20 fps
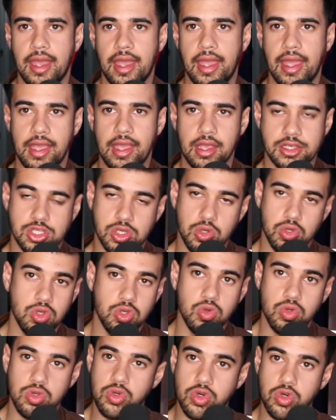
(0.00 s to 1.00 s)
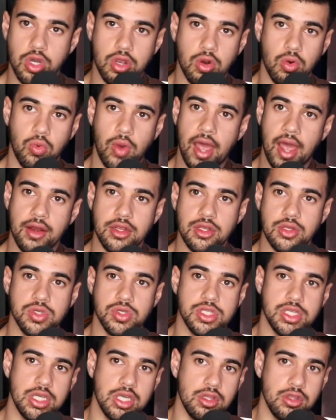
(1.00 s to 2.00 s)
so you you look around and you
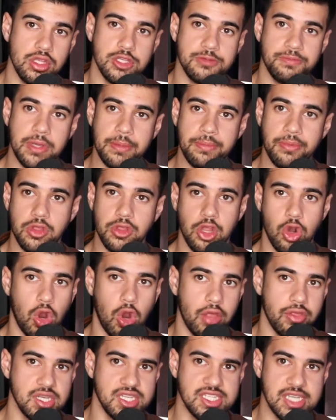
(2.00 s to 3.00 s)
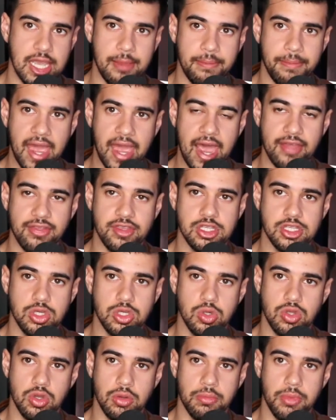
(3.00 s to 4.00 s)
see these people that are on the same path as
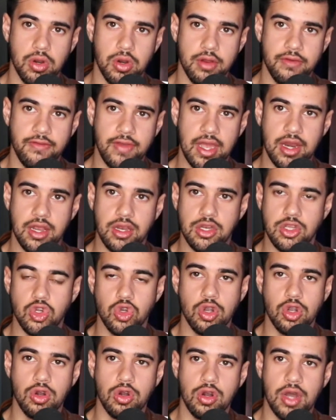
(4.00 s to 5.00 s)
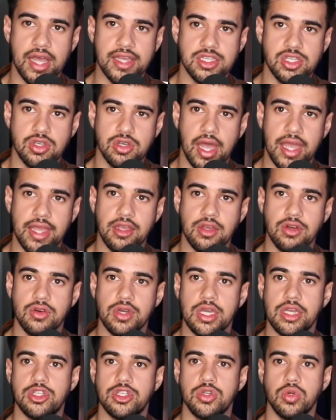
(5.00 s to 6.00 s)
you they're motivated you're less
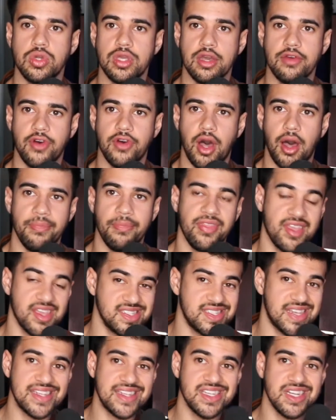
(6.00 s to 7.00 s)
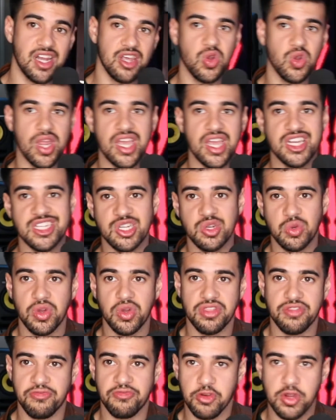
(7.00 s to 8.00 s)
likely to give up because that's another issue
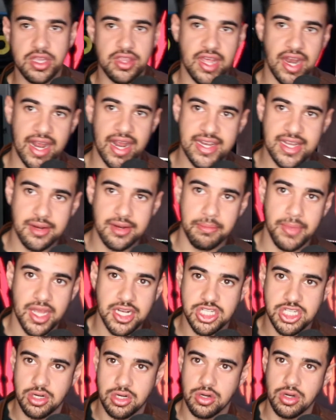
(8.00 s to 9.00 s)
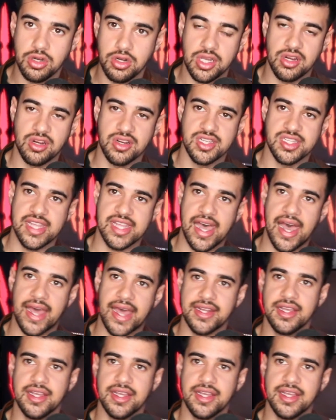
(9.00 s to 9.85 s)
with free that I didn't mention earlier is that